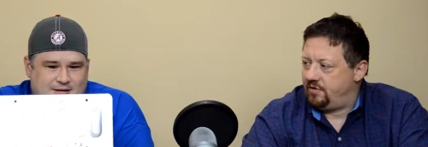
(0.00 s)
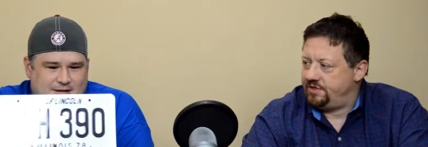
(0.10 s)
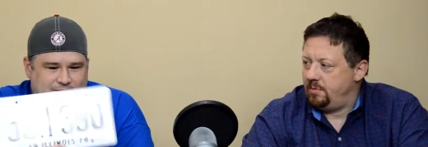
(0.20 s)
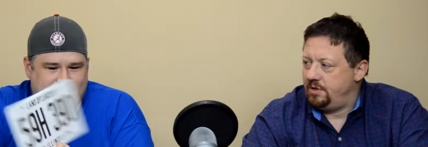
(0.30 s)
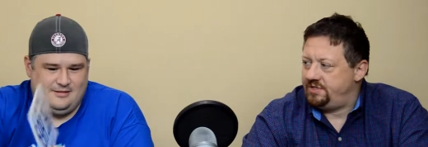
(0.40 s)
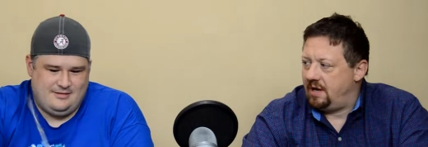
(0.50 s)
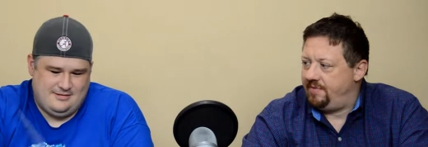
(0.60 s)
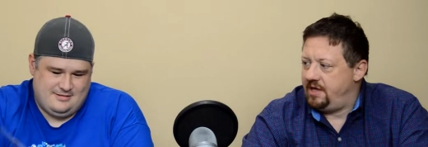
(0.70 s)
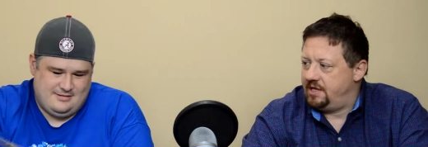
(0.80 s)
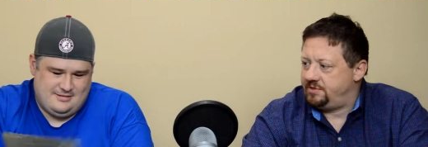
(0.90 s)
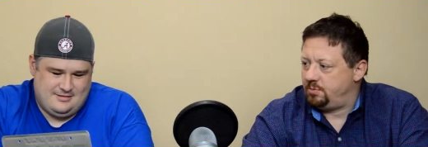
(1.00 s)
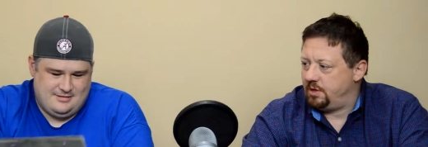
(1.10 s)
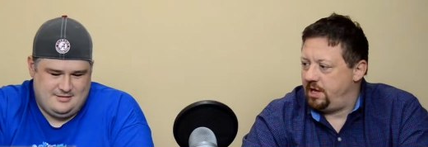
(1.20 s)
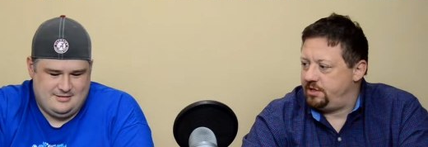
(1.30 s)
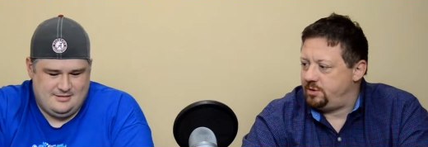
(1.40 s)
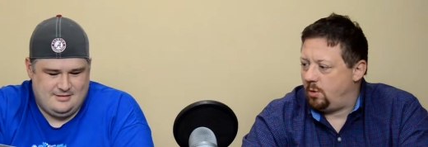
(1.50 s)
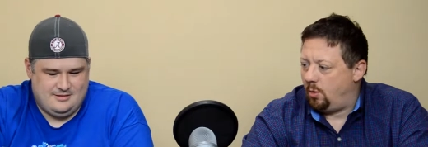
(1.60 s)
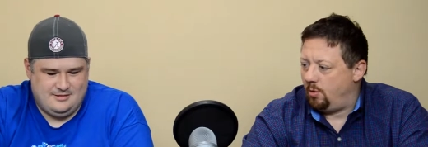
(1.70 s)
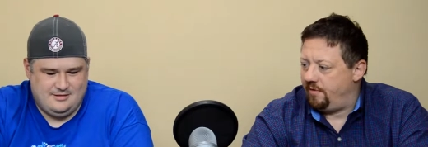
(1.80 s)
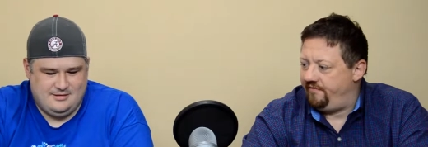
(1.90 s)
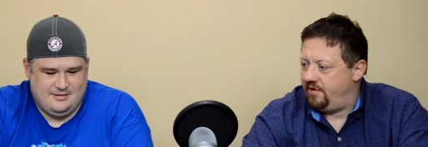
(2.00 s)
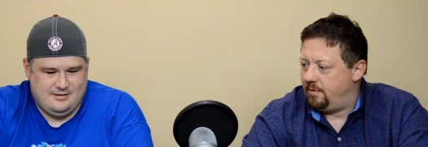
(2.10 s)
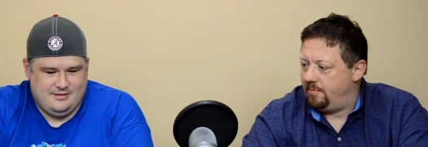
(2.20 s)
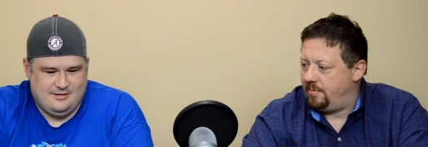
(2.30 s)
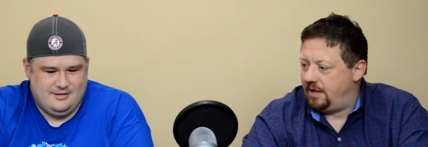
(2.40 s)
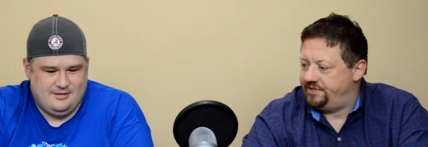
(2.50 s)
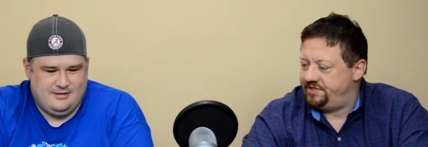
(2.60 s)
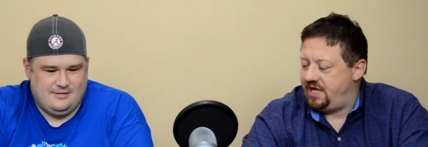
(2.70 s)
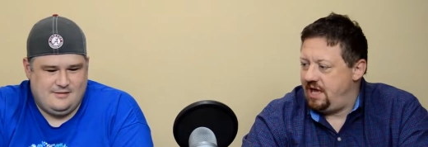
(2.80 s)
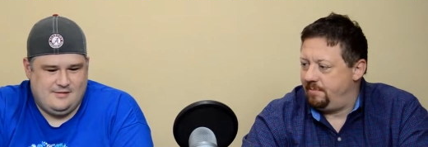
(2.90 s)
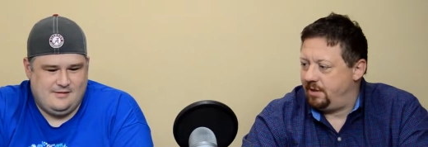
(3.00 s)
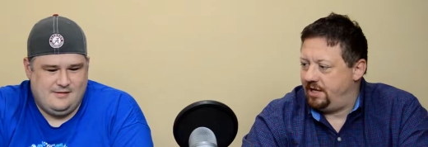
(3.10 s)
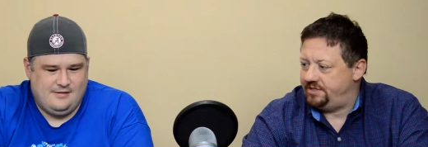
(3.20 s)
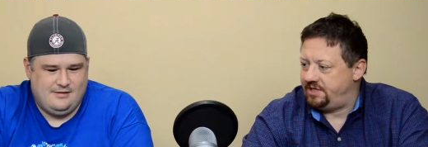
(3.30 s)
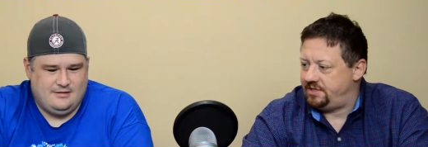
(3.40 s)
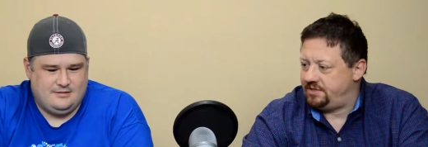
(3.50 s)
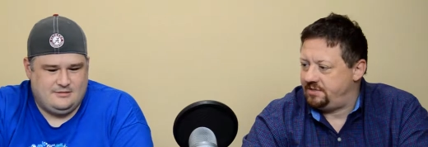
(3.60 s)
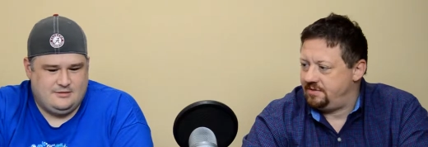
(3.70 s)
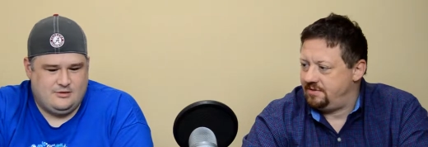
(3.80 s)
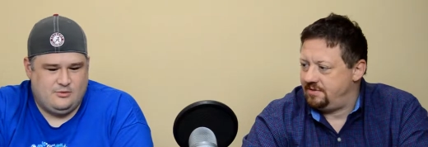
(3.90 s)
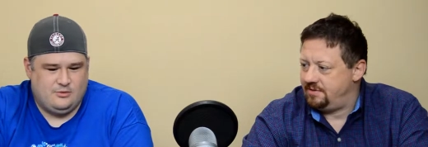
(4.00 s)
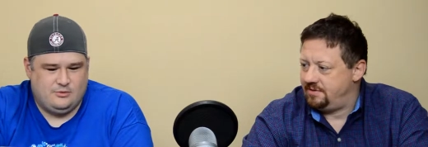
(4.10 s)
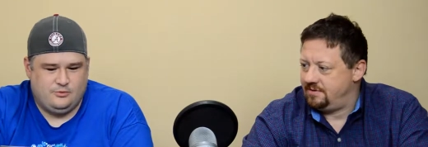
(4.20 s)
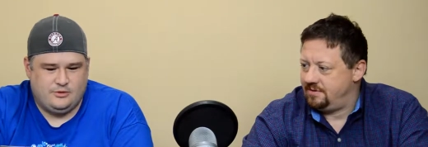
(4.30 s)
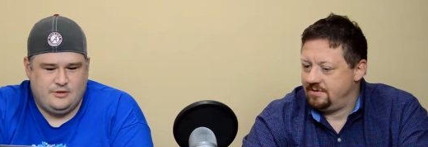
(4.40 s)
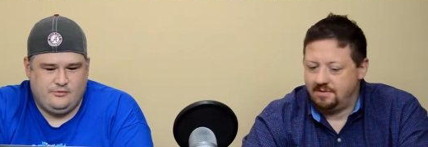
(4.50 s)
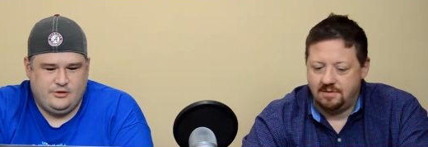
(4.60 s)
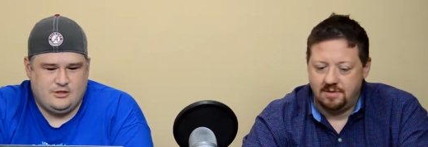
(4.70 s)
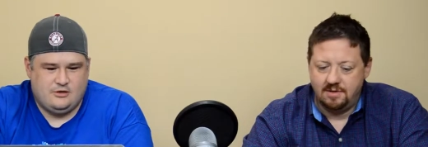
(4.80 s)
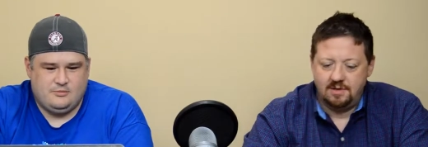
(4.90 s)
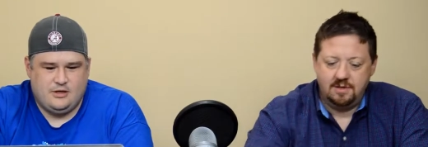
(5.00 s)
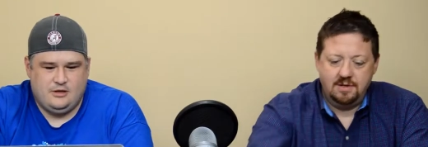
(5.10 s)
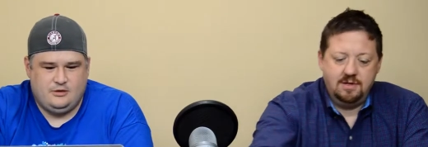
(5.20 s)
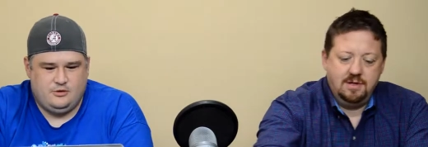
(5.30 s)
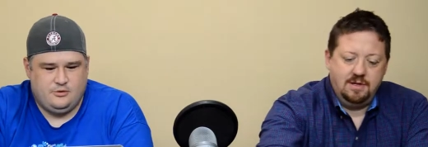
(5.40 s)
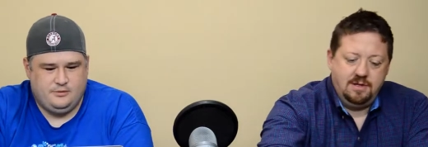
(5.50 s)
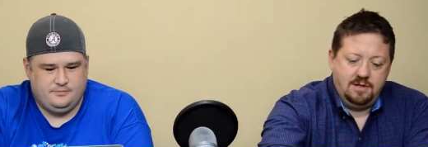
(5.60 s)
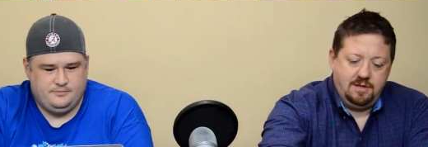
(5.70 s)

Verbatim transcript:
Speaker 1: some reason I think it's related to a horror film. I just can't right. place it. So
Speaker 2: we're, we're definitely talking about Illinois.